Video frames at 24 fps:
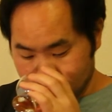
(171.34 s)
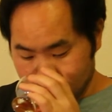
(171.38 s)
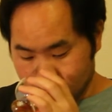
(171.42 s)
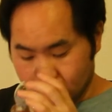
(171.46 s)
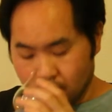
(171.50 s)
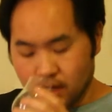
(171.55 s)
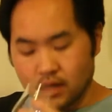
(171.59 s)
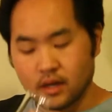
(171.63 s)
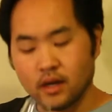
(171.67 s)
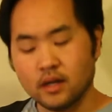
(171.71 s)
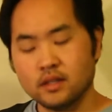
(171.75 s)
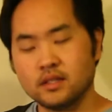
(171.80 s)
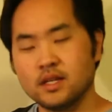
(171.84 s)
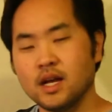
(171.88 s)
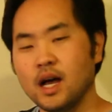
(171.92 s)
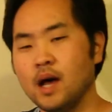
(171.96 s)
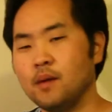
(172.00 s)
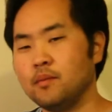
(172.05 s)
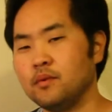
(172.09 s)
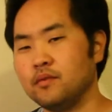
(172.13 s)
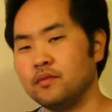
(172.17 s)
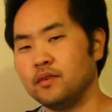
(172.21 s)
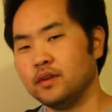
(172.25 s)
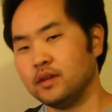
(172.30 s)
And on
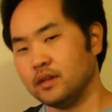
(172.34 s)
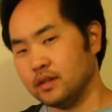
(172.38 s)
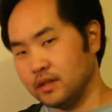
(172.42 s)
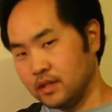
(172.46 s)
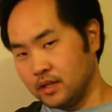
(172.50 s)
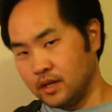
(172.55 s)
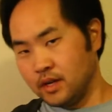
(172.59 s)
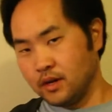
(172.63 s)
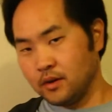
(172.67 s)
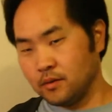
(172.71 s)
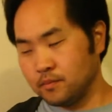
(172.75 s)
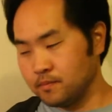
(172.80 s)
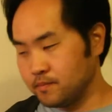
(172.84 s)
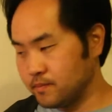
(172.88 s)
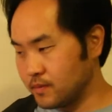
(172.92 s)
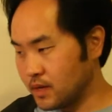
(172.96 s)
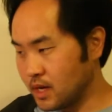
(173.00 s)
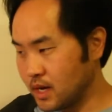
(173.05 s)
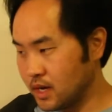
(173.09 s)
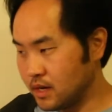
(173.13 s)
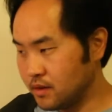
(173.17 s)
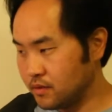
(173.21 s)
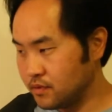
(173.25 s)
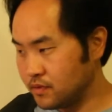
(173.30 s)
top of it,
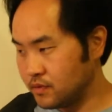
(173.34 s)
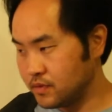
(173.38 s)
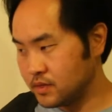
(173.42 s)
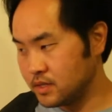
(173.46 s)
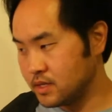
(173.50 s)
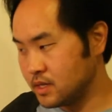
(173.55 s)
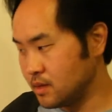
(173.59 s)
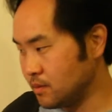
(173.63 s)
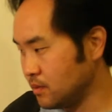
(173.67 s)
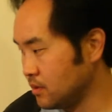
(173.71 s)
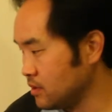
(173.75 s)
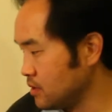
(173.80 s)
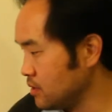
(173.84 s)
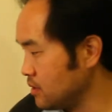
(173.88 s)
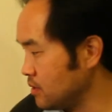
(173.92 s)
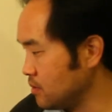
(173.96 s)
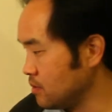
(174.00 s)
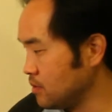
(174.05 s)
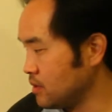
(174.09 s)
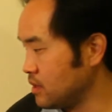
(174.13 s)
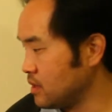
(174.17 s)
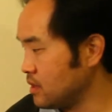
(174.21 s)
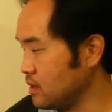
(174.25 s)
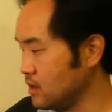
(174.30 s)
kind of similar
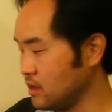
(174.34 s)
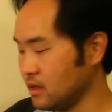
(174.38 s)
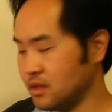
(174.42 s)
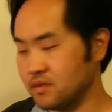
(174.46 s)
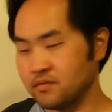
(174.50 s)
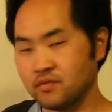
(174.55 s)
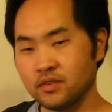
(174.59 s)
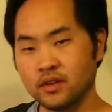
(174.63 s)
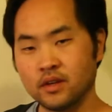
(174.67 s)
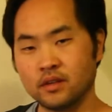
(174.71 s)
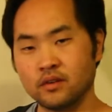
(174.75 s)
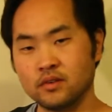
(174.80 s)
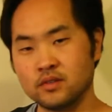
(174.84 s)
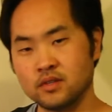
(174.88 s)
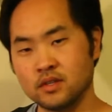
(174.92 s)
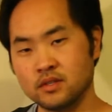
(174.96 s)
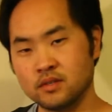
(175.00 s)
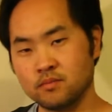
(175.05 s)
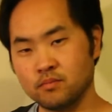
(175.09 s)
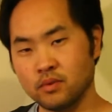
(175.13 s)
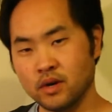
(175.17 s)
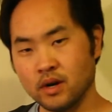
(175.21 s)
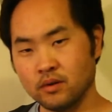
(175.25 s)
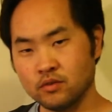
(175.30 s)
with the Glenfiddich, there's
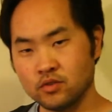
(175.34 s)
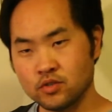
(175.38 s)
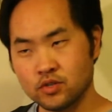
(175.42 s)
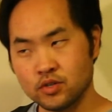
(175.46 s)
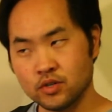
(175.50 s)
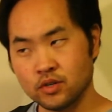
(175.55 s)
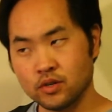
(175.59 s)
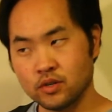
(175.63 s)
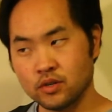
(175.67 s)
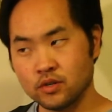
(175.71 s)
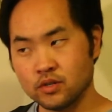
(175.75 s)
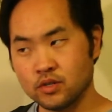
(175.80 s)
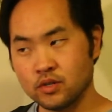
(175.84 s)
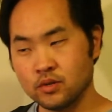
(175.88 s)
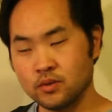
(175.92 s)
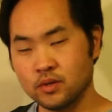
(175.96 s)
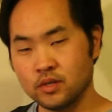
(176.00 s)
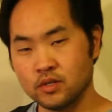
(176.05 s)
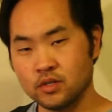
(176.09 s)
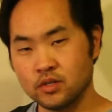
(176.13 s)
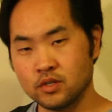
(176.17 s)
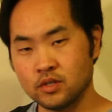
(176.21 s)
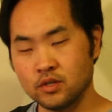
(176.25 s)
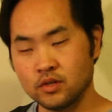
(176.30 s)
this brown sugar to
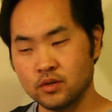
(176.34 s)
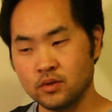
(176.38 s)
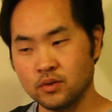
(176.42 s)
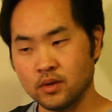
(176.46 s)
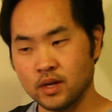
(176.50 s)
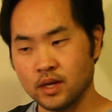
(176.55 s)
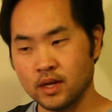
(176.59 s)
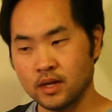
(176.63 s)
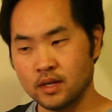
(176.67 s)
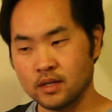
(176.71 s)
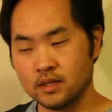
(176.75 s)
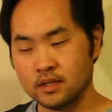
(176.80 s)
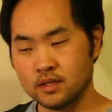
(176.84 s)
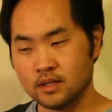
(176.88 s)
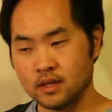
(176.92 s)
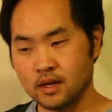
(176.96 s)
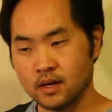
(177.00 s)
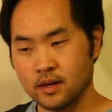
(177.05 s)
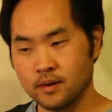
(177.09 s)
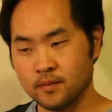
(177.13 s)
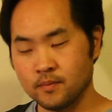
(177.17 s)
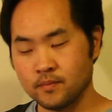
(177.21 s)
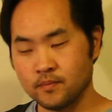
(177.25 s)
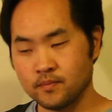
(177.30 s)
it too, and
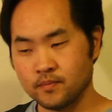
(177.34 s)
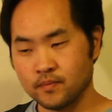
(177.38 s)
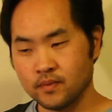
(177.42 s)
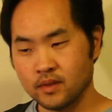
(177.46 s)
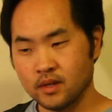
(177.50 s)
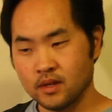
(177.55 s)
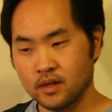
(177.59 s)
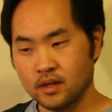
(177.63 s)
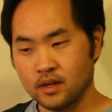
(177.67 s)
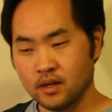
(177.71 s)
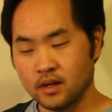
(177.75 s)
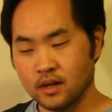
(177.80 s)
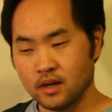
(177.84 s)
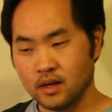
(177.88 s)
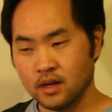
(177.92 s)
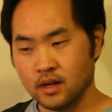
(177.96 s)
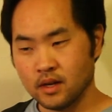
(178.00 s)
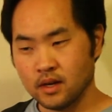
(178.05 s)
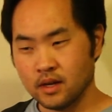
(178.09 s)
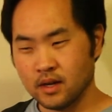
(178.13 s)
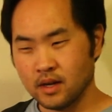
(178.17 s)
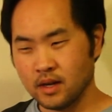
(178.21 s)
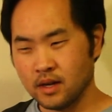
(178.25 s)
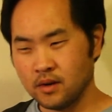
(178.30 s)

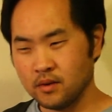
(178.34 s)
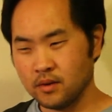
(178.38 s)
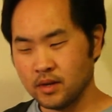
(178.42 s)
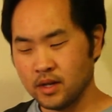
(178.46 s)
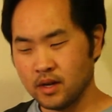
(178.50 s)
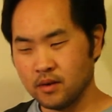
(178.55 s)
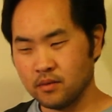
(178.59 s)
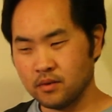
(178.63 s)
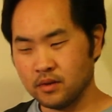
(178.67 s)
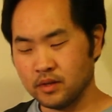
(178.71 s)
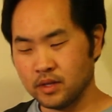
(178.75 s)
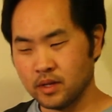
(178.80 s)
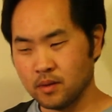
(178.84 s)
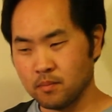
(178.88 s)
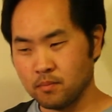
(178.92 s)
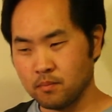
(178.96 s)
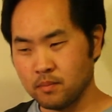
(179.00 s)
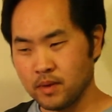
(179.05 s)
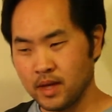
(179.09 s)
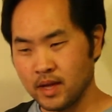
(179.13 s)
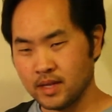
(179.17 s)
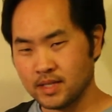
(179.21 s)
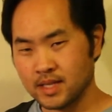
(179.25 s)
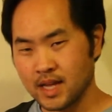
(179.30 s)
I don't get really a
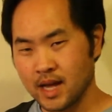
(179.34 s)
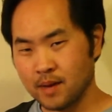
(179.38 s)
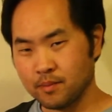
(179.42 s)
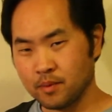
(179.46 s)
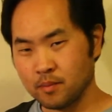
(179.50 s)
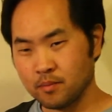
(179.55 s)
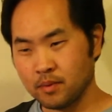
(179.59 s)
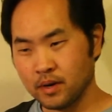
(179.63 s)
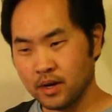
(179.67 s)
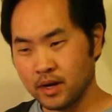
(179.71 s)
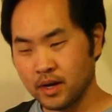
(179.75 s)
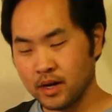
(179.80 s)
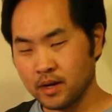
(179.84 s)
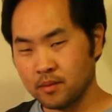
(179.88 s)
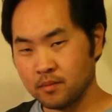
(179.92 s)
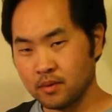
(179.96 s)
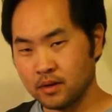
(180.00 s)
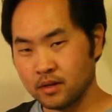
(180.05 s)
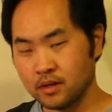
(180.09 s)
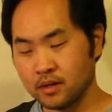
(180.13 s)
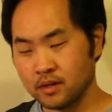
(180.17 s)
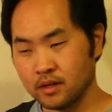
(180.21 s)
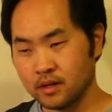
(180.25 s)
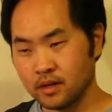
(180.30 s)
baked apple pie,
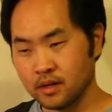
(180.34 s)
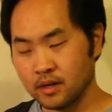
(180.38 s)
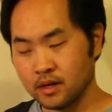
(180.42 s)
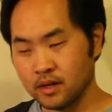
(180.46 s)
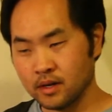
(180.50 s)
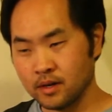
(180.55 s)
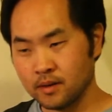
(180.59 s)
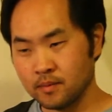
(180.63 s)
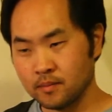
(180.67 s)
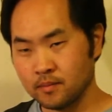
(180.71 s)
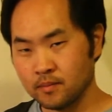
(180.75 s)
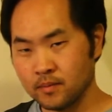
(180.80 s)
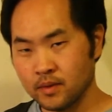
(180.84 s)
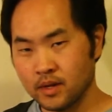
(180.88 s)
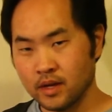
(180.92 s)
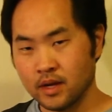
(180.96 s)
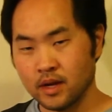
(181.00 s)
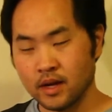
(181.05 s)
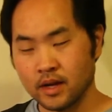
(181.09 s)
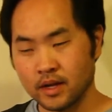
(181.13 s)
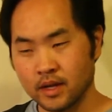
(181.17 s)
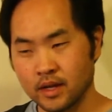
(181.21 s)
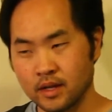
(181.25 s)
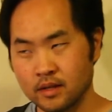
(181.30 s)
but
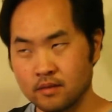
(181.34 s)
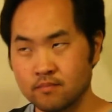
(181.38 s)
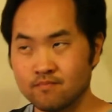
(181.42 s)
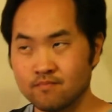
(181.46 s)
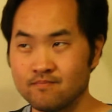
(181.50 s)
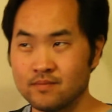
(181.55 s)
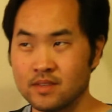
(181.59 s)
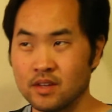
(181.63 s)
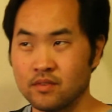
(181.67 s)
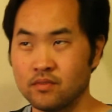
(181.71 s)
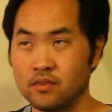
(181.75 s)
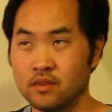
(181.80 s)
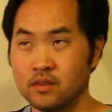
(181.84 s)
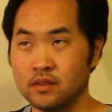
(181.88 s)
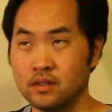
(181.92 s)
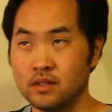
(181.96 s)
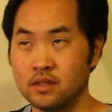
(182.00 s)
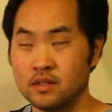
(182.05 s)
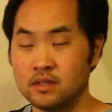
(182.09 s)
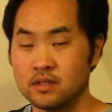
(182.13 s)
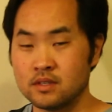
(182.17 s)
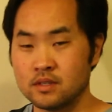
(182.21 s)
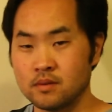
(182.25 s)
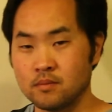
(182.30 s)
I get
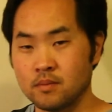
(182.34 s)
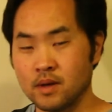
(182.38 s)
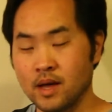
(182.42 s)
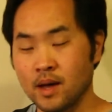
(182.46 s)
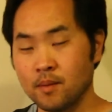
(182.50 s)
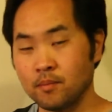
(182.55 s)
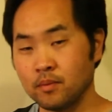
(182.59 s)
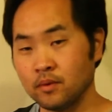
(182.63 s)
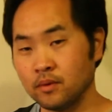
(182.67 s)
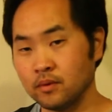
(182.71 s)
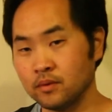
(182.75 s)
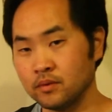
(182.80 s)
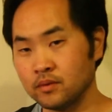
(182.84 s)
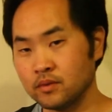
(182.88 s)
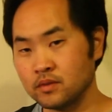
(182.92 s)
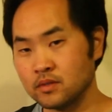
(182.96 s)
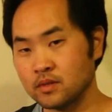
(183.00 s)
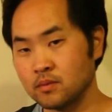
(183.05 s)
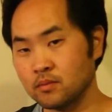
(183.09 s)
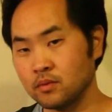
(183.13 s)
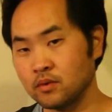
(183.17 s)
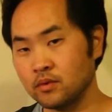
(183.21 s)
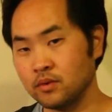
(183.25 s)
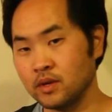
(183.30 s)
definitely some apple,
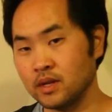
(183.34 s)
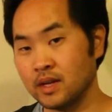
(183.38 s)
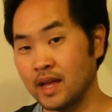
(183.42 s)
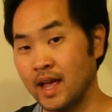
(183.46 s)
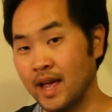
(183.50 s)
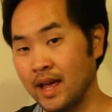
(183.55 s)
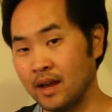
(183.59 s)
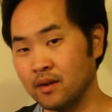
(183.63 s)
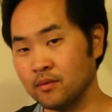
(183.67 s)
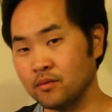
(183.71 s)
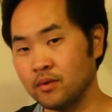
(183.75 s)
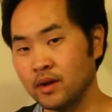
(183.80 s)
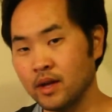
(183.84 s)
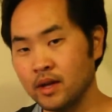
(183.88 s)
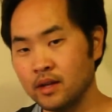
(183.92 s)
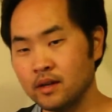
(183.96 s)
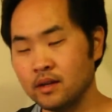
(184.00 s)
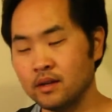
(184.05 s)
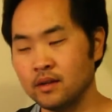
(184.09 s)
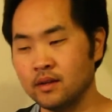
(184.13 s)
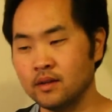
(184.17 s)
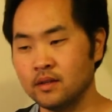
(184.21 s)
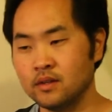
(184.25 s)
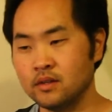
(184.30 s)
some green and red,
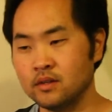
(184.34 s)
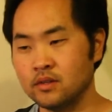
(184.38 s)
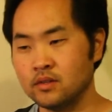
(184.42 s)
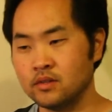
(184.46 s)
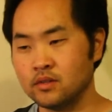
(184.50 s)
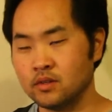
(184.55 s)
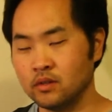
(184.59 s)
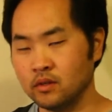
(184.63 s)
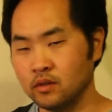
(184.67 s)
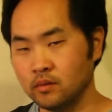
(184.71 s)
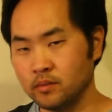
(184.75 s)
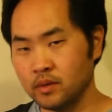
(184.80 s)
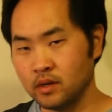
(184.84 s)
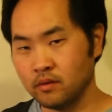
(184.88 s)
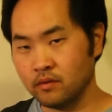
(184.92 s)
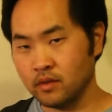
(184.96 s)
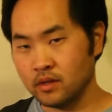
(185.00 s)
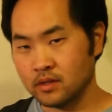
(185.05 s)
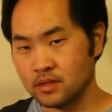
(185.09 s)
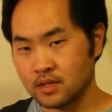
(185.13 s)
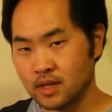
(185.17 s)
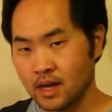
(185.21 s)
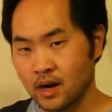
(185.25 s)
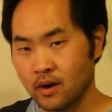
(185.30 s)
so a little bit of the
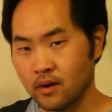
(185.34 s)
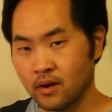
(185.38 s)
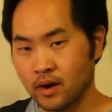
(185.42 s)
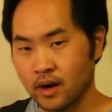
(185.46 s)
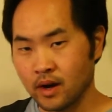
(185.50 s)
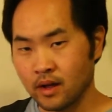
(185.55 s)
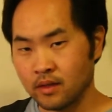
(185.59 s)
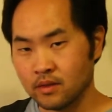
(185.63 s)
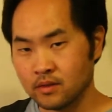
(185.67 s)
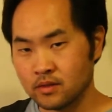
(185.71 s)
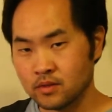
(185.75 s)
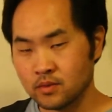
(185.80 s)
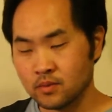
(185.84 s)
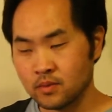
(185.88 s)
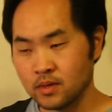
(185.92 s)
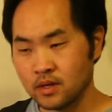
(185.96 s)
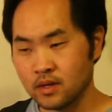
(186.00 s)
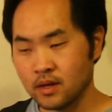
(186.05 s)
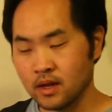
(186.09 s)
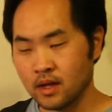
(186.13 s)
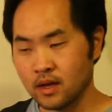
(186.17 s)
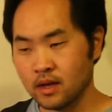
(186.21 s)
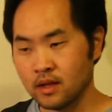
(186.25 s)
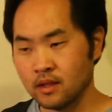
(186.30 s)
sour and
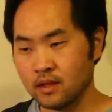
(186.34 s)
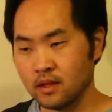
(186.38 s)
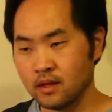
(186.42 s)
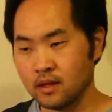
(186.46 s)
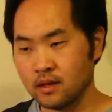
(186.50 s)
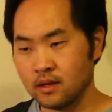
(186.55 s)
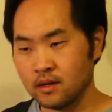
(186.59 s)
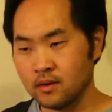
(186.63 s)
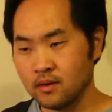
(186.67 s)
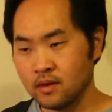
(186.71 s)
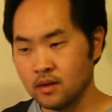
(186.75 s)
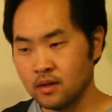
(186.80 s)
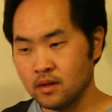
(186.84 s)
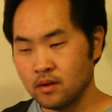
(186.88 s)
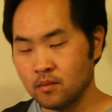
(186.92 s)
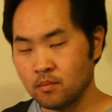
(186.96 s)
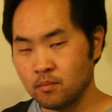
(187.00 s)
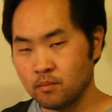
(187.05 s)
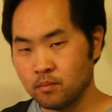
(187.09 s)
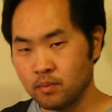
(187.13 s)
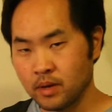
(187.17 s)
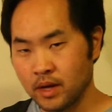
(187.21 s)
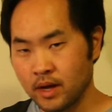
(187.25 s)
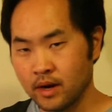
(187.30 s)
sweet, and then
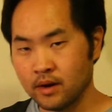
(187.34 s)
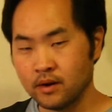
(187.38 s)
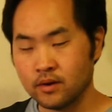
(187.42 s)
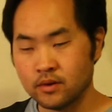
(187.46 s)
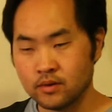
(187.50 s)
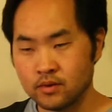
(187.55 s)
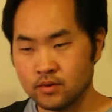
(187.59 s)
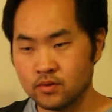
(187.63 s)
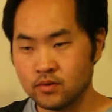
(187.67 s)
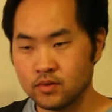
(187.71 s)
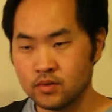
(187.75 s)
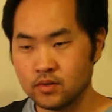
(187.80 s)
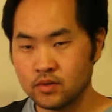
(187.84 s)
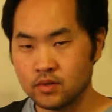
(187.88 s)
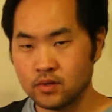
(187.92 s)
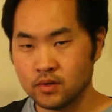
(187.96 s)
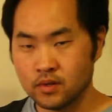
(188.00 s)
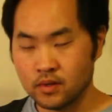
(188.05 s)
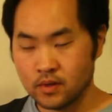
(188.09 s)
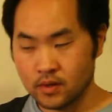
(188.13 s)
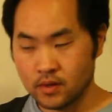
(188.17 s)
pears.